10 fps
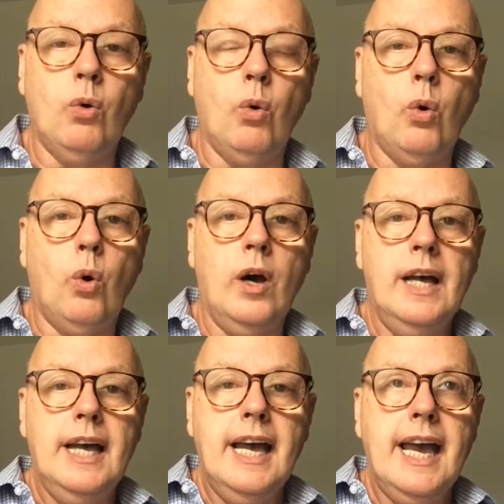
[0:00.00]
or
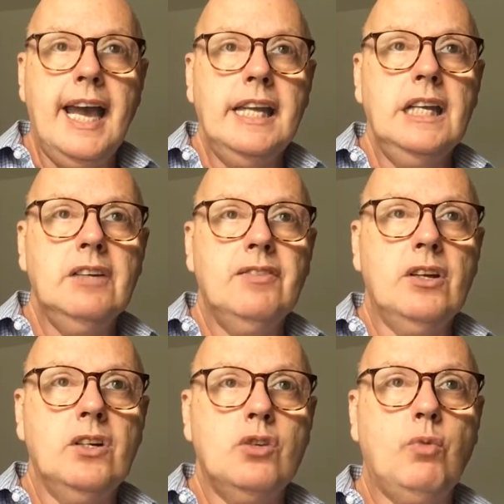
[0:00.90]
any of
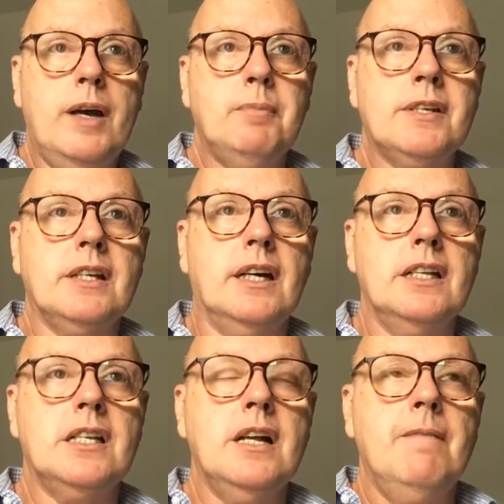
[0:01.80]
those
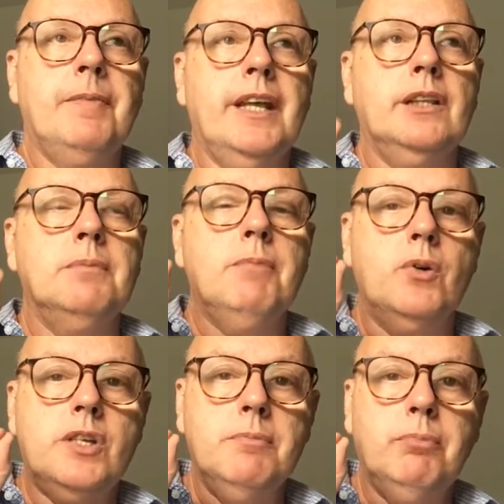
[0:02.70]
websites? The
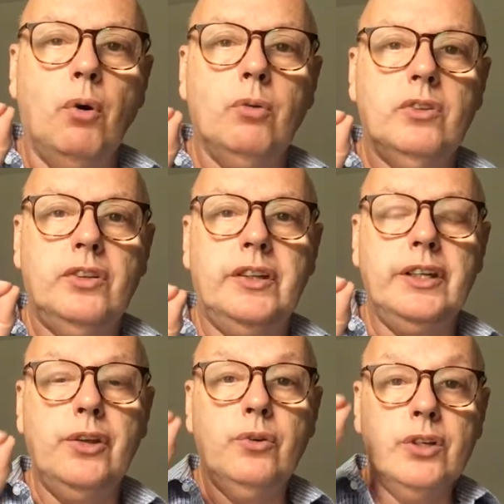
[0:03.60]
most important thing
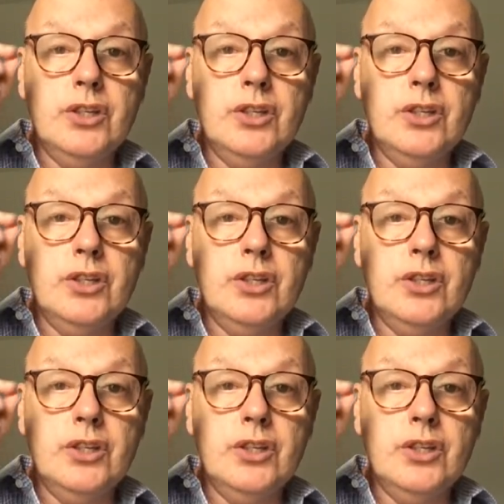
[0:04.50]
you can